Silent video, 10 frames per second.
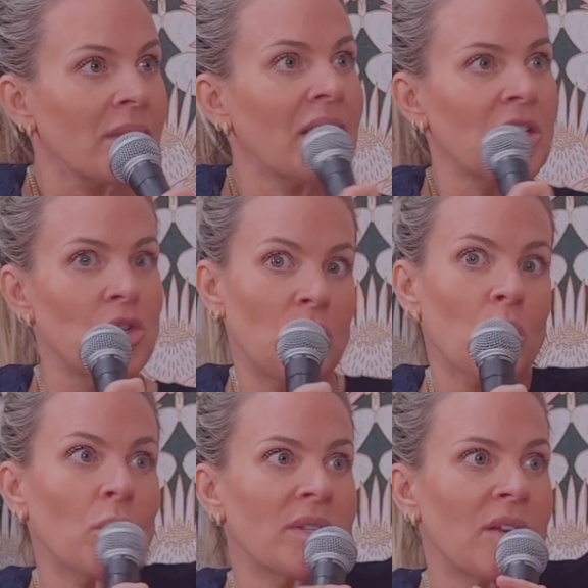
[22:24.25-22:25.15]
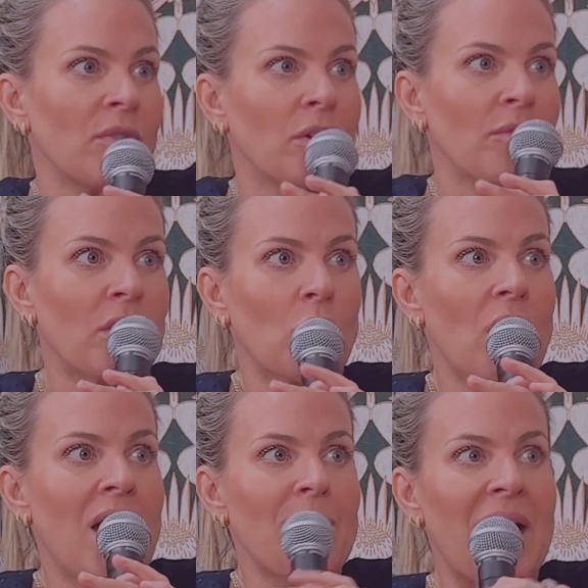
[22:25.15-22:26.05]
Like 2-year-olds can figure out
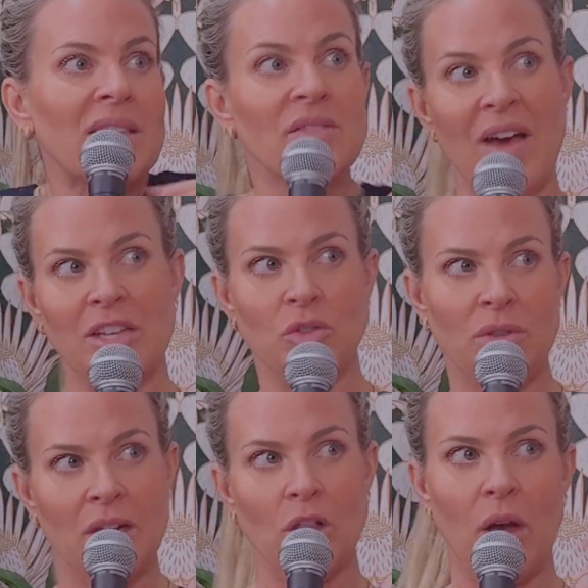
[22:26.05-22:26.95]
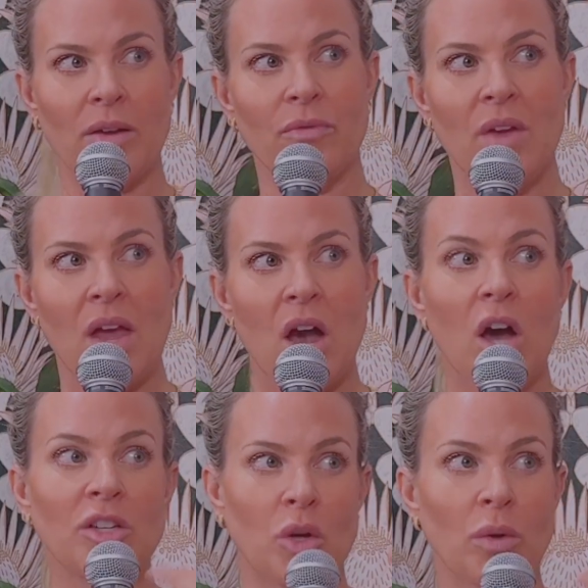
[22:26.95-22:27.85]
iPads faster than a lot of
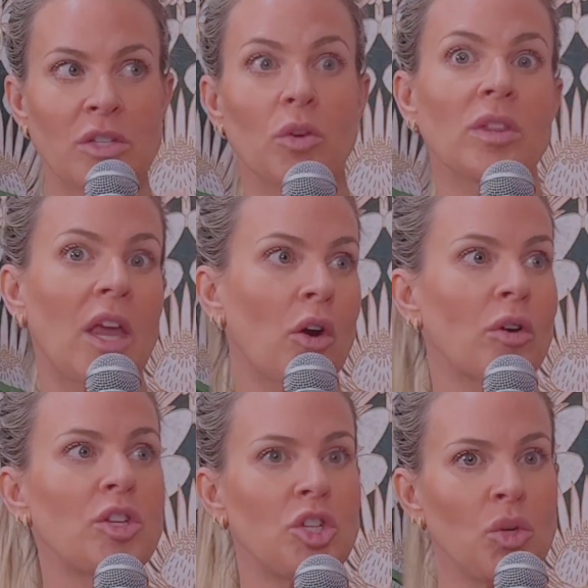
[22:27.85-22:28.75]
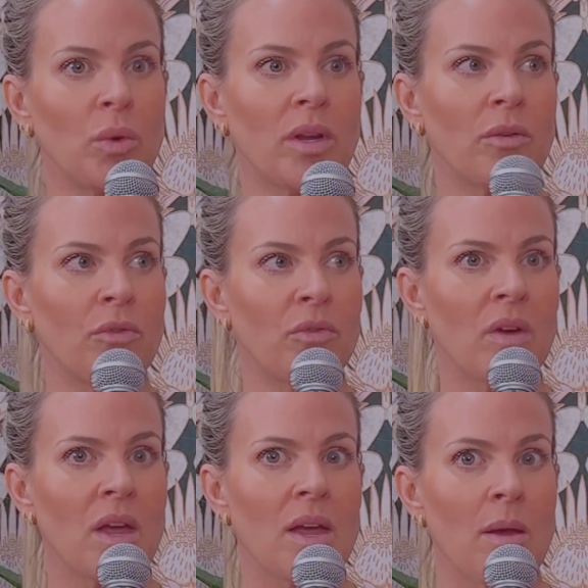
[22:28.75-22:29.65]
adults. They are intuitive
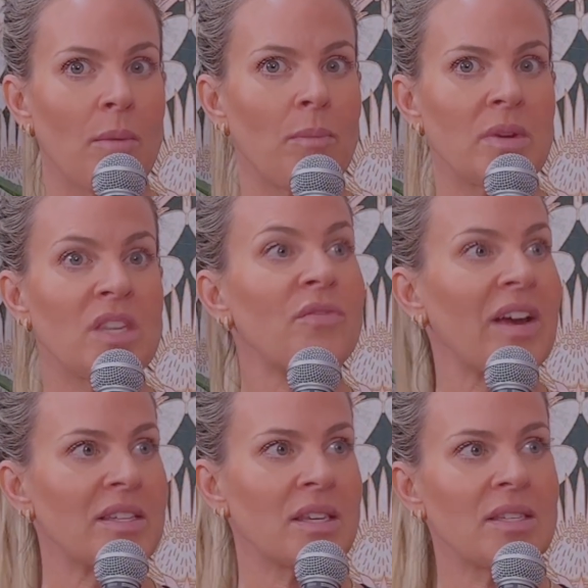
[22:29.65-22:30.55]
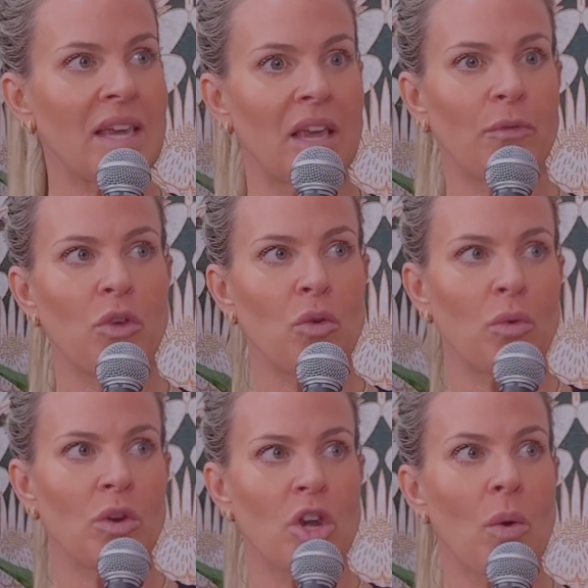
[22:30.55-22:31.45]
devices if you
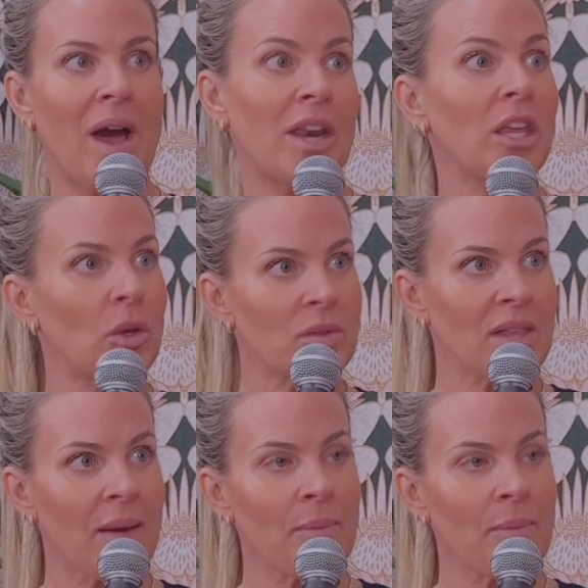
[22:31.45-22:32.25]
know how to use them.